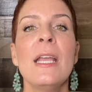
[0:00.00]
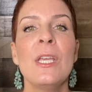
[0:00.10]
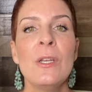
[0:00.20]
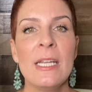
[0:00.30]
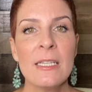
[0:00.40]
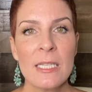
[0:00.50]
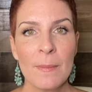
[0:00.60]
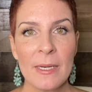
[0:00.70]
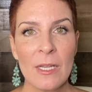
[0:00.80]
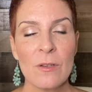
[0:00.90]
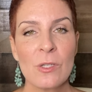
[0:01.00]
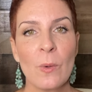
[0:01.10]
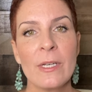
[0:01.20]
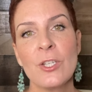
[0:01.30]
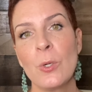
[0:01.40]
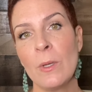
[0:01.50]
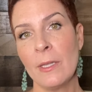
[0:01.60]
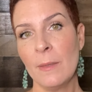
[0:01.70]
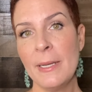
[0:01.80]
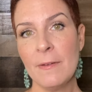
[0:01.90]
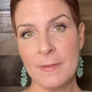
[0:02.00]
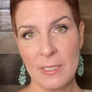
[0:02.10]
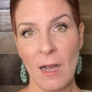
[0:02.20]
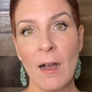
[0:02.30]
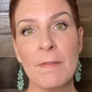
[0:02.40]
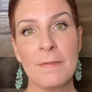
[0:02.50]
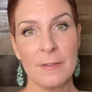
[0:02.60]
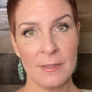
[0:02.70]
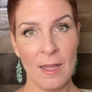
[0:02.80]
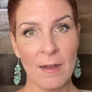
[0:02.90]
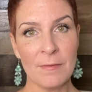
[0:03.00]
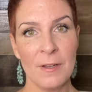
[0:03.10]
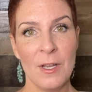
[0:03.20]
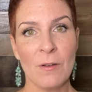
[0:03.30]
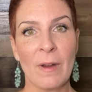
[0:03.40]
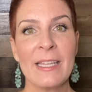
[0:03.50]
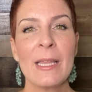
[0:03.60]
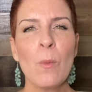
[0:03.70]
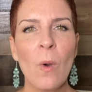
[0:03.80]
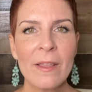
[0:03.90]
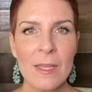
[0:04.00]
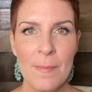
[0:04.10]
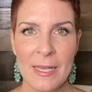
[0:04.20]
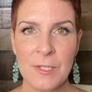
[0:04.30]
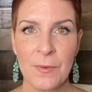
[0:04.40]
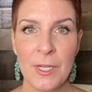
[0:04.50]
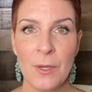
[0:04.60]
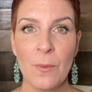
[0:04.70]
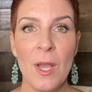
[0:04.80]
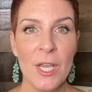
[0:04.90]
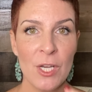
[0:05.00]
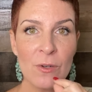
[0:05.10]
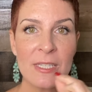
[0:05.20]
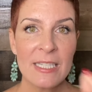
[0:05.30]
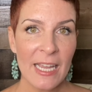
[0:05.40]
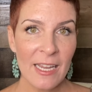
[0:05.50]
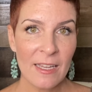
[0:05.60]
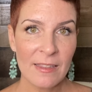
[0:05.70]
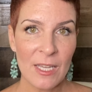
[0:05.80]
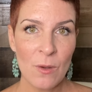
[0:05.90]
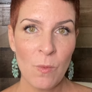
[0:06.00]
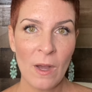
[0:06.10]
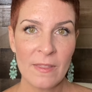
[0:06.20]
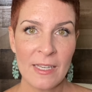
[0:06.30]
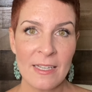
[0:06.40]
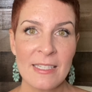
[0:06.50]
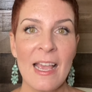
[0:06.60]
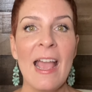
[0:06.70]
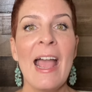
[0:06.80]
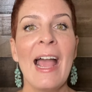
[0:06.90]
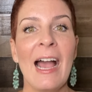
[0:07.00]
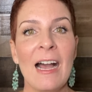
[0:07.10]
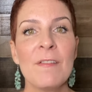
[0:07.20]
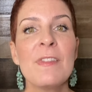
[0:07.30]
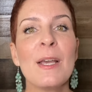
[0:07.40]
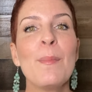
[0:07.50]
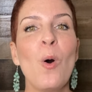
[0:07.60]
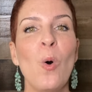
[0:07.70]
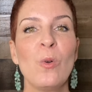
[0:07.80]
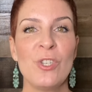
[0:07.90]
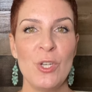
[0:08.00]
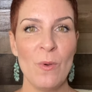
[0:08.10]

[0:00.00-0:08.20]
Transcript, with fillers: You need somebody who's going to show a little bit of tough love, right? They want the best for you. You're saying that you want this. Have them hold you